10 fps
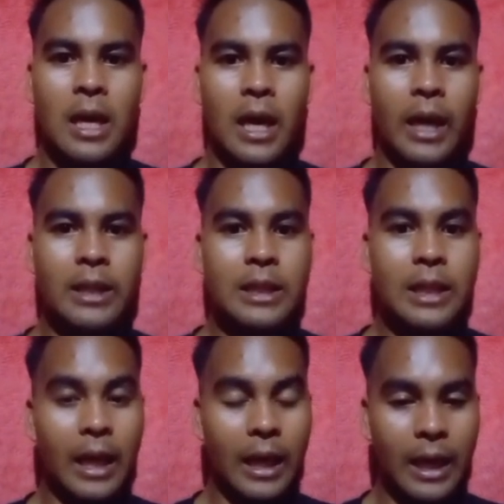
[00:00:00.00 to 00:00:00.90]

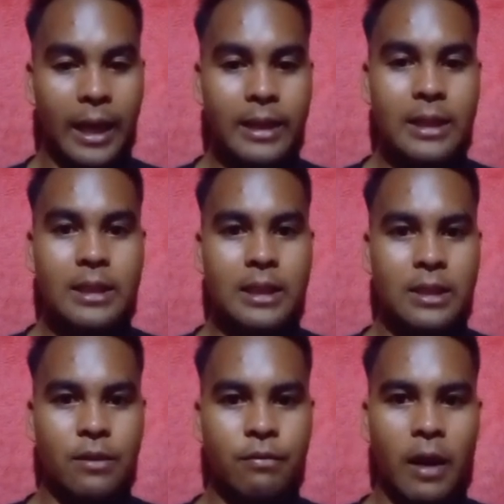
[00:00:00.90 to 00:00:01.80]

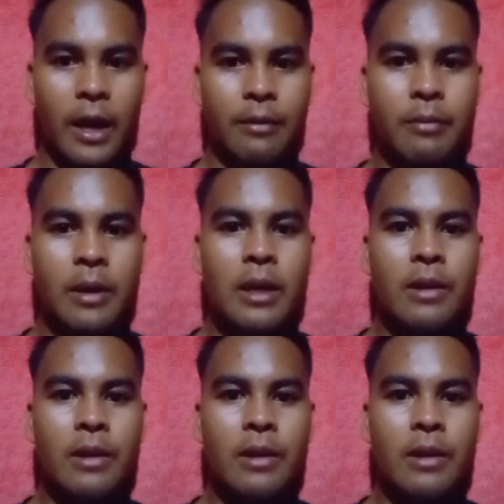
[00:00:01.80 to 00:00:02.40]
1865.